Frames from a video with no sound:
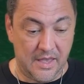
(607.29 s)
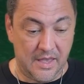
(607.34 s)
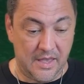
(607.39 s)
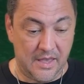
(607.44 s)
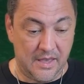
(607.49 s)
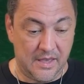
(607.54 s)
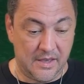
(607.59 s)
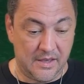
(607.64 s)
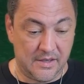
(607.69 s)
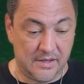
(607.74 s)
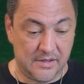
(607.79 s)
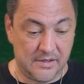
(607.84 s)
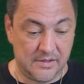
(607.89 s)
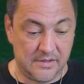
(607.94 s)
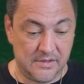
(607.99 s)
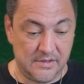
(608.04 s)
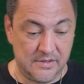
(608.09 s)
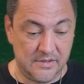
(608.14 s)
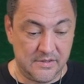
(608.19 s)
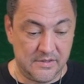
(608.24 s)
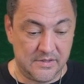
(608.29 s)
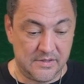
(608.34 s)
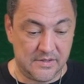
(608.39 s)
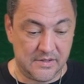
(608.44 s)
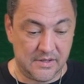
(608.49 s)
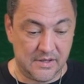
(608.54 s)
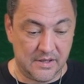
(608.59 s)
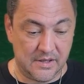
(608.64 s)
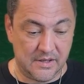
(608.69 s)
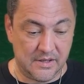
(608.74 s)
and
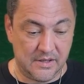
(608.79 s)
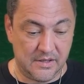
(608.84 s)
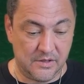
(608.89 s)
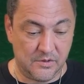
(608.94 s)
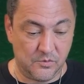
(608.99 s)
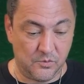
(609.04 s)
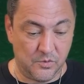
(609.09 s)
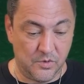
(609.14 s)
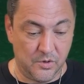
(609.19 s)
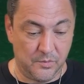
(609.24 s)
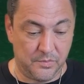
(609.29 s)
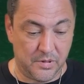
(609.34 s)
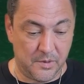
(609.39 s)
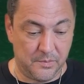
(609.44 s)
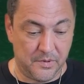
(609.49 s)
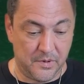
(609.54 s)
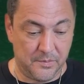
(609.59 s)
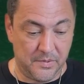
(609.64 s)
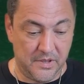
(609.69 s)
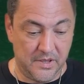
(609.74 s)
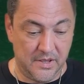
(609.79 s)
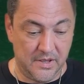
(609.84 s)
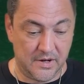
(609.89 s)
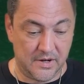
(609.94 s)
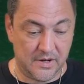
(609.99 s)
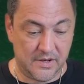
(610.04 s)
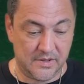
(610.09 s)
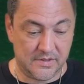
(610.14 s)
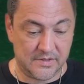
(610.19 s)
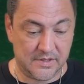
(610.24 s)
it will pop up in
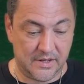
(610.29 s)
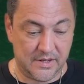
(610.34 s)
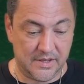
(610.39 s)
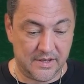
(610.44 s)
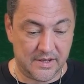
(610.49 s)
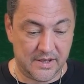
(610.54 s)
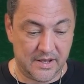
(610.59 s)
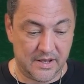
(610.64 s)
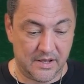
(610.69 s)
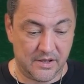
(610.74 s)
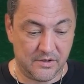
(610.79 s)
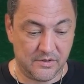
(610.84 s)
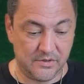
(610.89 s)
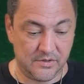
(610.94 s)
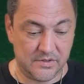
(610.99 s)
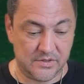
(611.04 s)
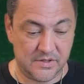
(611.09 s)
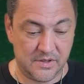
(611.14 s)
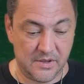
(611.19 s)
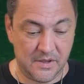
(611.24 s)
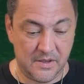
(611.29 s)
here. Here's the Lakehouse,